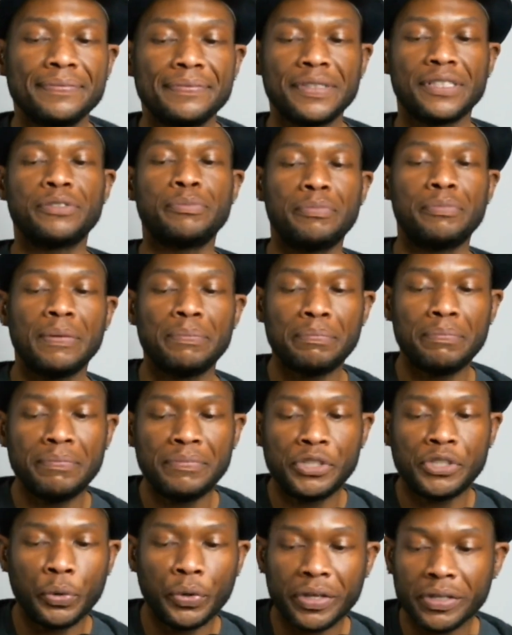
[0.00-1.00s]
I'm
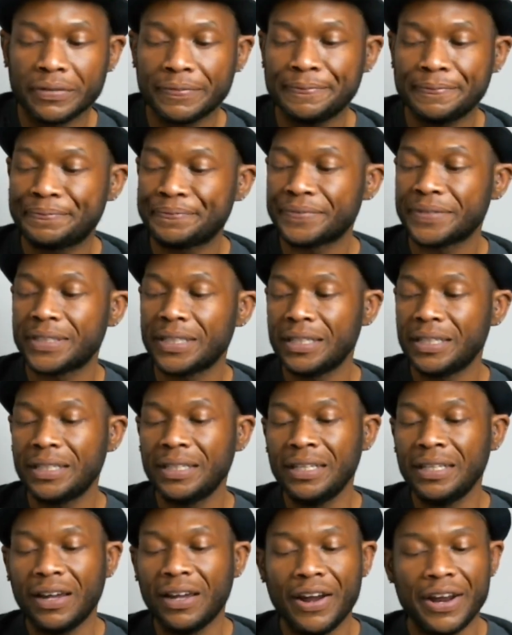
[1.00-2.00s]
joking. All
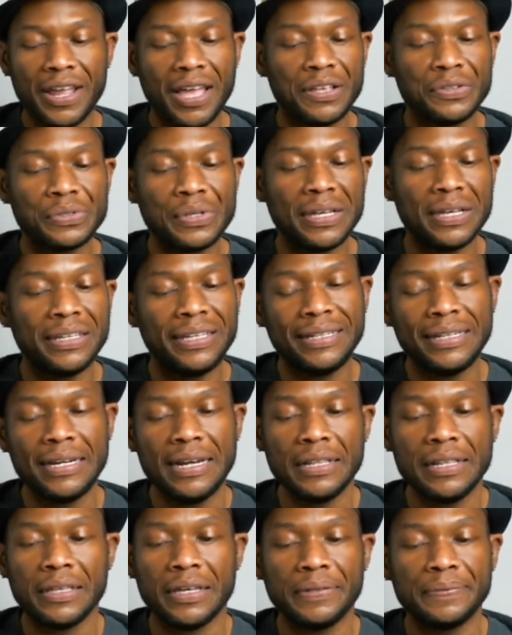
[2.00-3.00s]
right, guys. So I'll end it
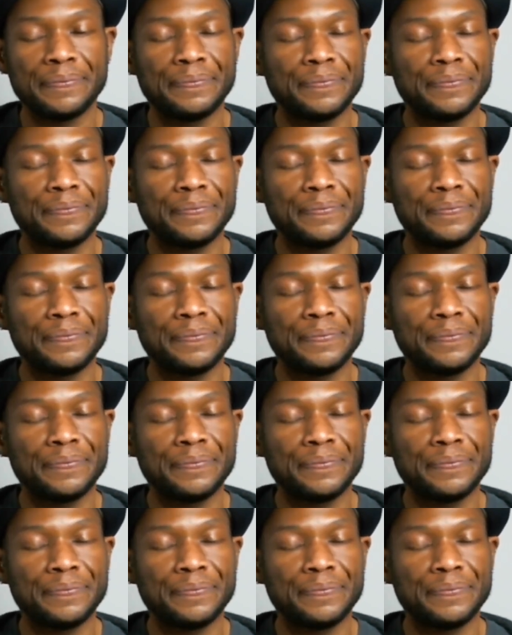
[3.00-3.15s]
at that.